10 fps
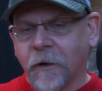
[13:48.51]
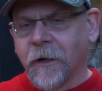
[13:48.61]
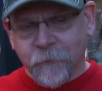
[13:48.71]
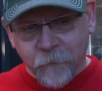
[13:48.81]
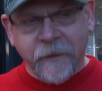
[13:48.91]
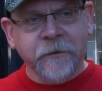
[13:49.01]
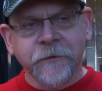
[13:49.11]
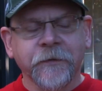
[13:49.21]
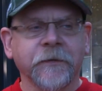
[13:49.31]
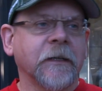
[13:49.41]
on
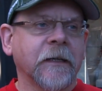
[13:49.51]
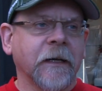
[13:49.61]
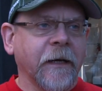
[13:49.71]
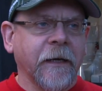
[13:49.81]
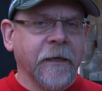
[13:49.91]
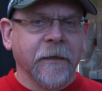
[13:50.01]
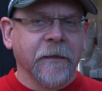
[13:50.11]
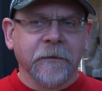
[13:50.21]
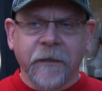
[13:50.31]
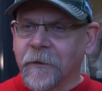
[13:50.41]
rent
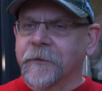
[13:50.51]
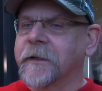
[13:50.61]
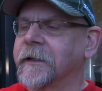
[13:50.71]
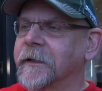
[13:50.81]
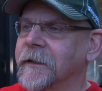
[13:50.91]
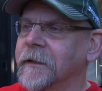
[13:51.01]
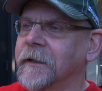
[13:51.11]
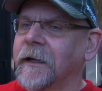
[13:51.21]
and health care,